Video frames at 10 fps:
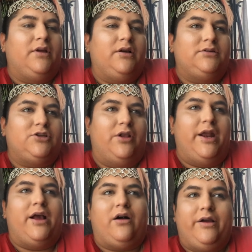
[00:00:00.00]
So then
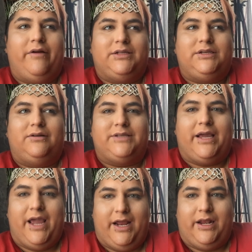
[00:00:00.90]
I called Etsy. I was like,
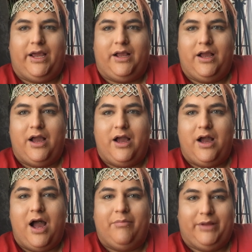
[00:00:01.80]
hey, like
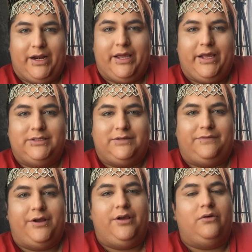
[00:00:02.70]
I'm planning a quince
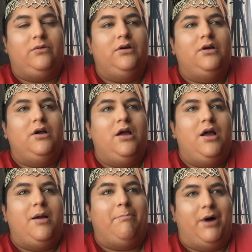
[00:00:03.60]
for you,
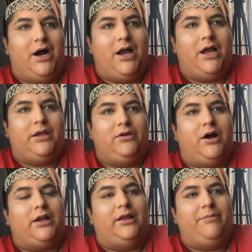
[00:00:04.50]
but you
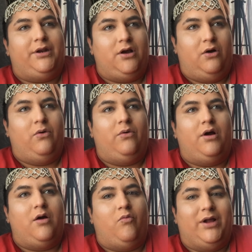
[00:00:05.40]
gotta let me know
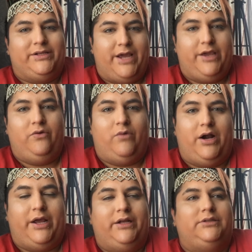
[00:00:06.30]
what day you
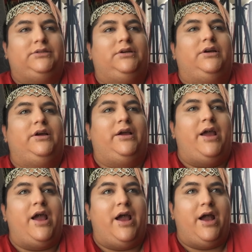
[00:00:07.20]
want it
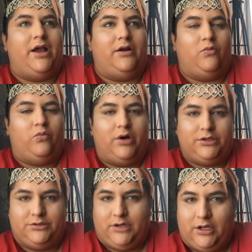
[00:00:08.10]
and
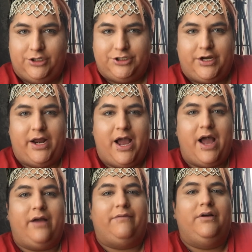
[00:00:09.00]
what colors you're gonna
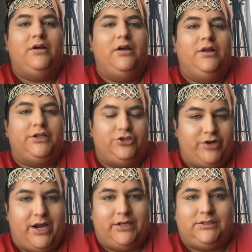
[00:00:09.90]
have, the
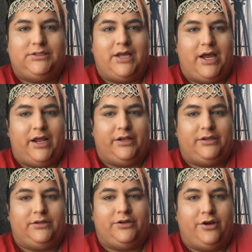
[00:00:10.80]
dress that
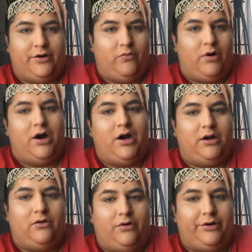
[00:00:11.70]
you're gonna
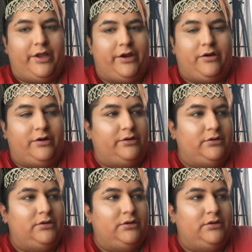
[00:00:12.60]
want or that you're gonna